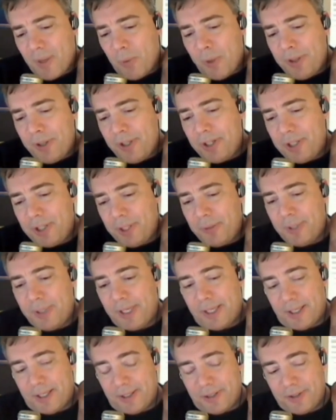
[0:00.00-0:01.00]
what they're
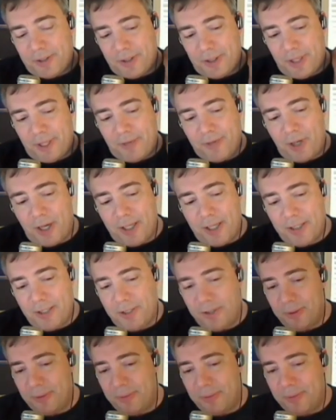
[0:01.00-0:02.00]
doing is they've gone
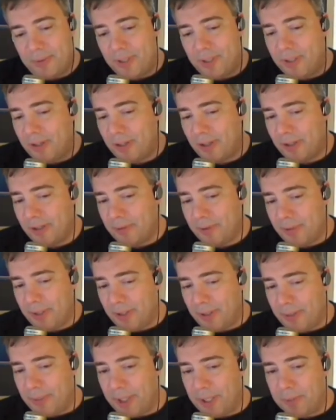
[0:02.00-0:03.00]
to all
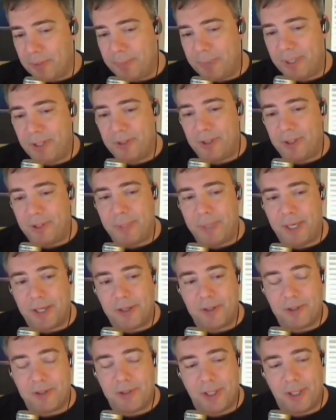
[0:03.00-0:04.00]
you know the major PC
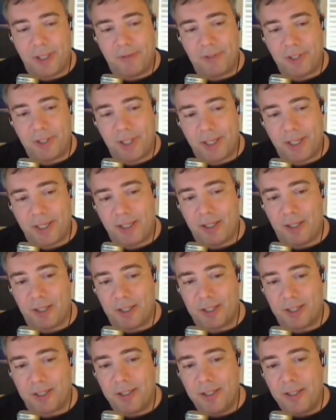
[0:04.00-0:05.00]
makers and they've said,
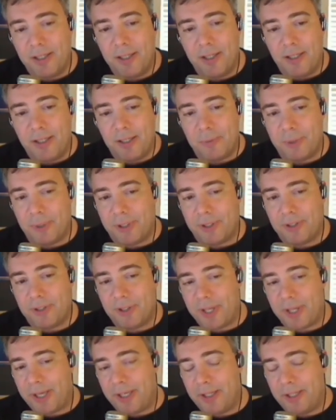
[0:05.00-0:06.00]
look will
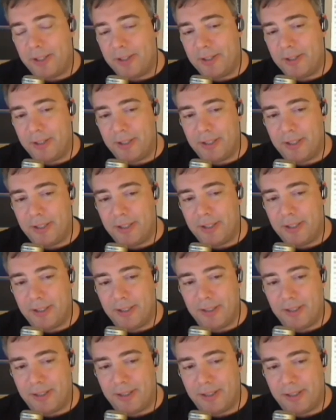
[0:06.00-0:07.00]
sell
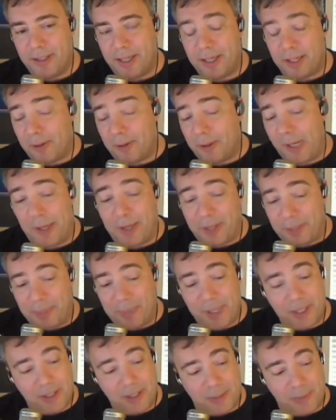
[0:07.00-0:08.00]
I don't know how they
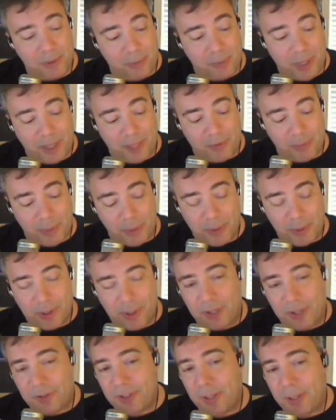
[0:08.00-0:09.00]
pick them or whatever, but we'll
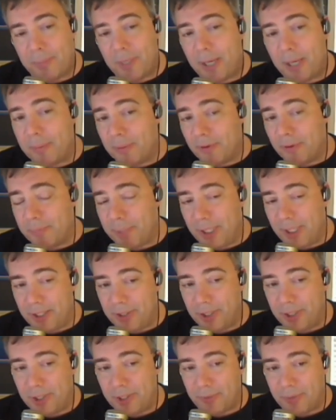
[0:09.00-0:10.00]
sell some number of
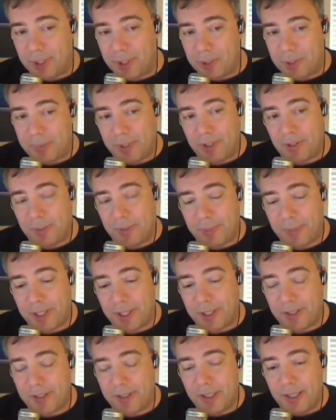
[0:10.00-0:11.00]
PCs from each PC
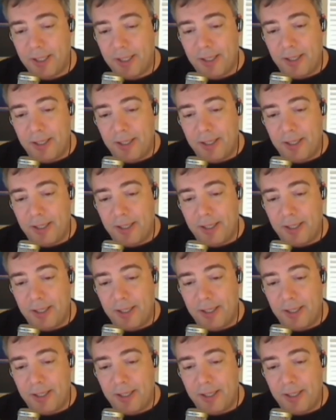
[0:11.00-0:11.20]
maker.